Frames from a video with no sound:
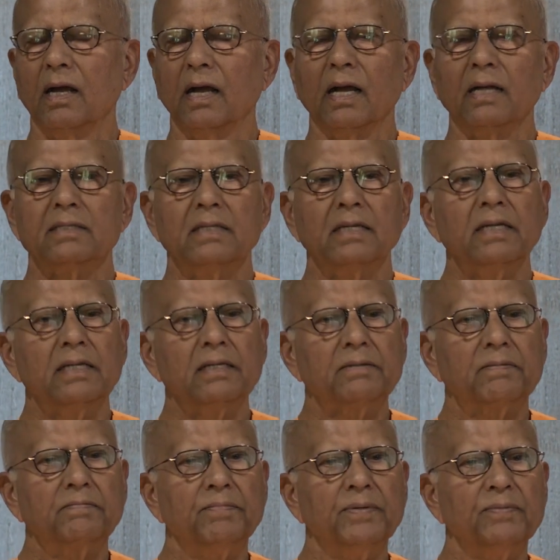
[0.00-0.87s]
And
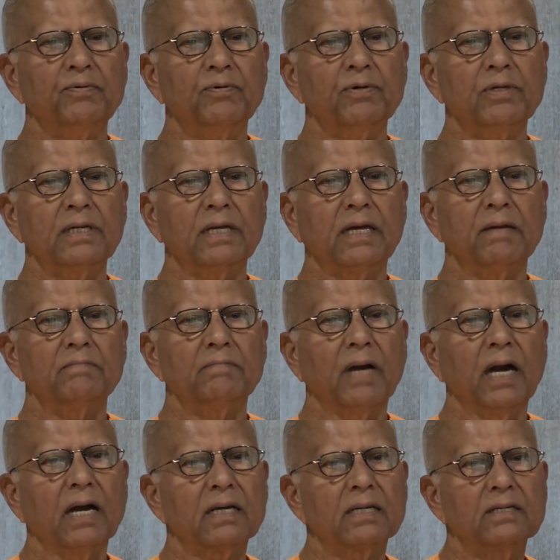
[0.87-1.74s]
he, before he came
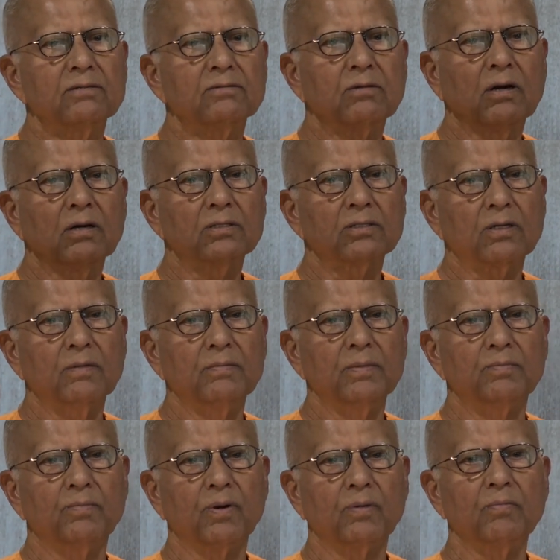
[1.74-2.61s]
back, he saw
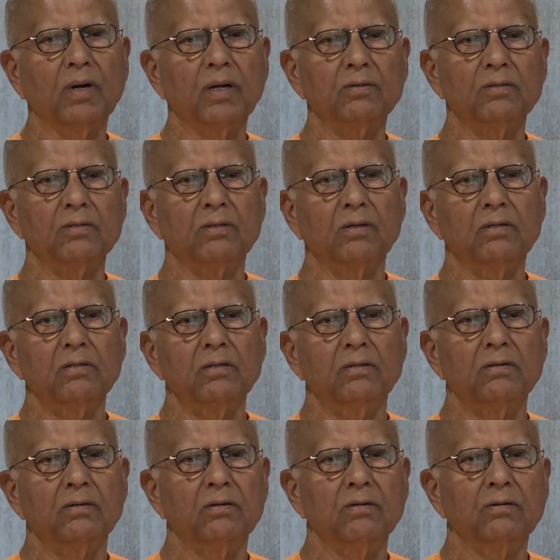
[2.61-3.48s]
Swami Brahmananda
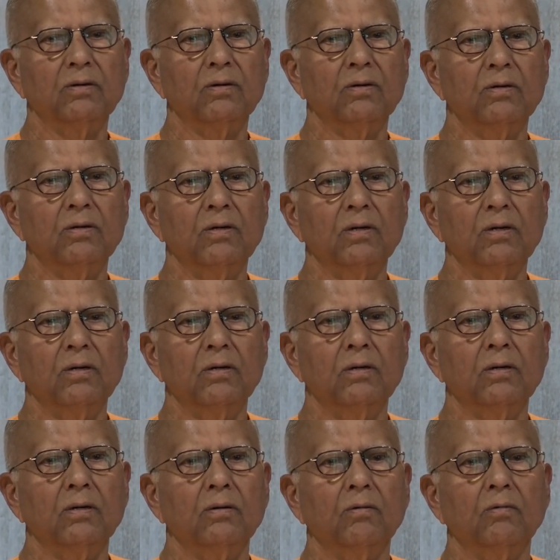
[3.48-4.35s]

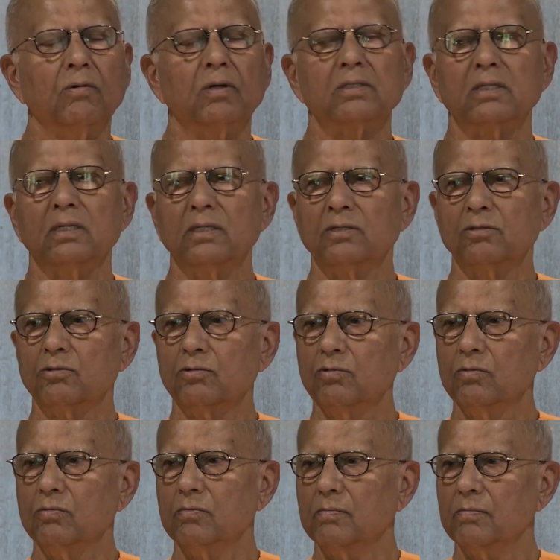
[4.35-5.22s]
was in his
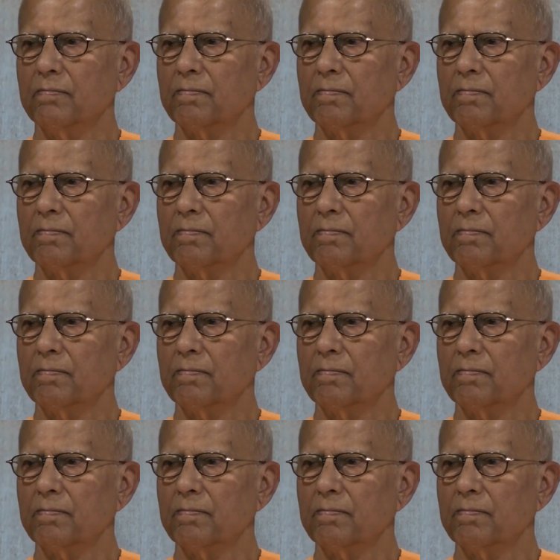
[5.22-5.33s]
room.